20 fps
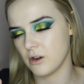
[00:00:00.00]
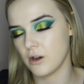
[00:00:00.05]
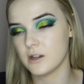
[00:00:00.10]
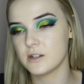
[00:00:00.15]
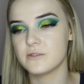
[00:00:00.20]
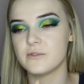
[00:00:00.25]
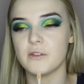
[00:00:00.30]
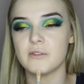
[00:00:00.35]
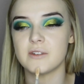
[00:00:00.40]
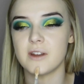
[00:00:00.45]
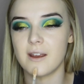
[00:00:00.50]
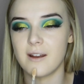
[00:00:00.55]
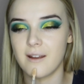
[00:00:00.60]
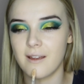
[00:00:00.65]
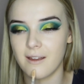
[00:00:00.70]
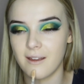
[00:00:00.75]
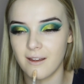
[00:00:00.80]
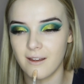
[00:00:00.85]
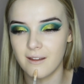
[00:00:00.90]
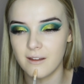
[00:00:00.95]
No, it's
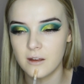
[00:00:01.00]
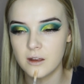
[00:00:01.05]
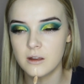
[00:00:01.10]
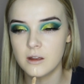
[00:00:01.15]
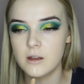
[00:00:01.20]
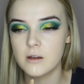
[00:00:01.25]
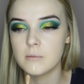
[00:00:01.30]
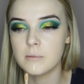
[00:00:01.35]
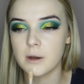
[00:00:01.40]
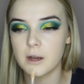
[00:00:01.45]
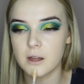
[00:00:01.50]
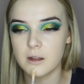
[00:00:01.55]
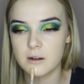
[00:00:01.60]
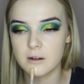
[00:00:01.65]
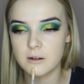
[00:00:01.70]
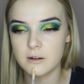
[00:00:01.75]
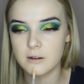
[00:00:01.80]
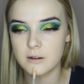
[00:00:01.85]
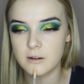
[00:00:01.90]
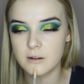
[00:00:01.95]
15.
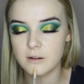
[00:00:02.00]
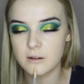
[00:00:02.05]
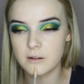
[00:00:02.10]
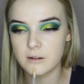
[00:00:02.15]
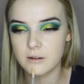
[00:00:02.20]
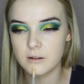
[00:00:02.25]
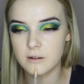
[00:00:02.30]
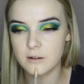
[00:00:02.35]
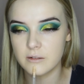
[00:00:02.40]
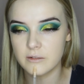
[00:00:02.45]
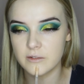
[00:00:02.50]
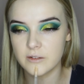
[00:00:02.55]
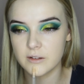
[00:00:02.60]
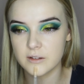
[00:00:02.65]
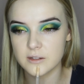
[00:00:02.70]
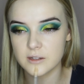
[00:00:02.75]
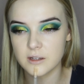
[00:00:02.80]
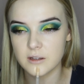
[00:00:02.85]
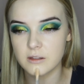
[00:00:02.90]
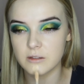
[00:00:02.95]
But it
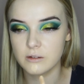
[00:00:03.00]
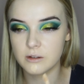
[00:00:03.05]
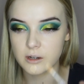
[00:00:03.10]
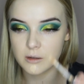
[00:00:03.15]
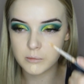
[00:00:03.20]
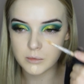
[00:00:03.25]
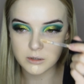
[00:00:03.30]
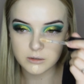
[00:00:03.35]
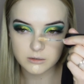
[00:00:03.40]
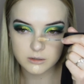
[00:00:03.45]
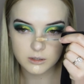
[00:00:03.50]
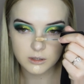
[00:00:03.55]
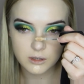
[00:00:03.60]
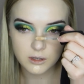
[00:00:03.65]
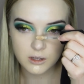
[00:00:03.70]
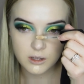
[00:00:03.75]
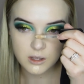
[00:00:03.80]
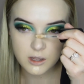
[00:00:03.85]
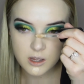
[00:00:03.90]
feels like 30 mils.